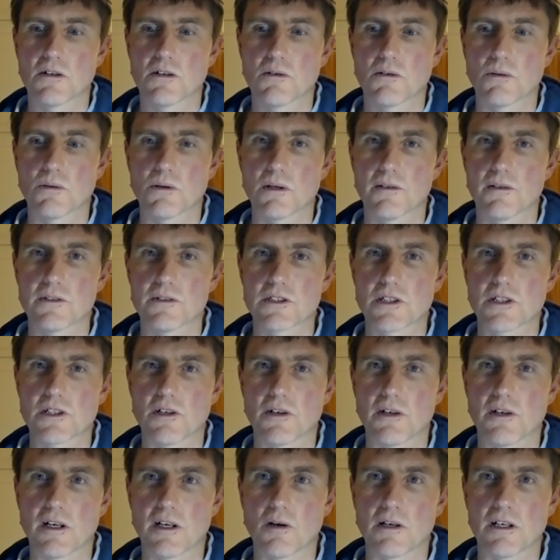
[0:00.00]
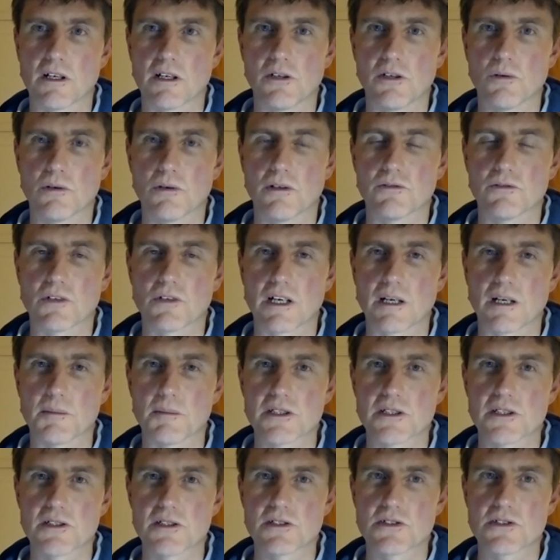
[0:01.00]
Whatever's going on in your
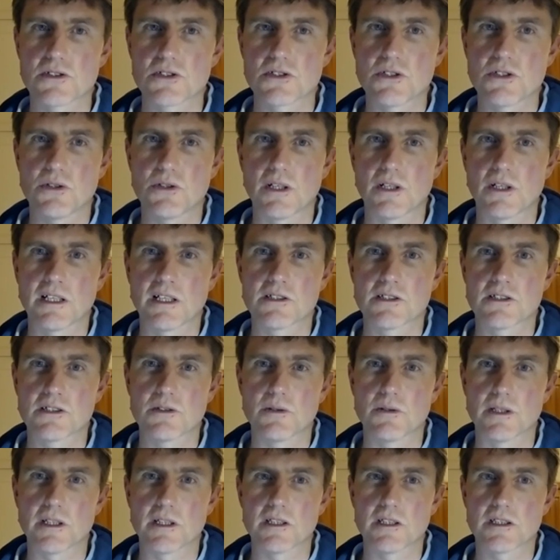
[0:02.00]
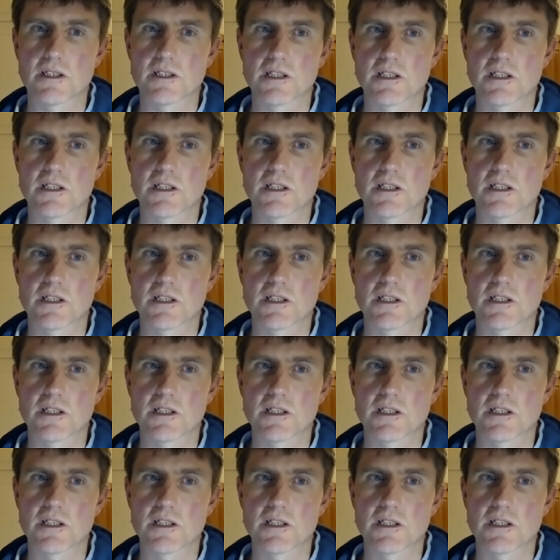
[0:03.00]
environment, just tune into it.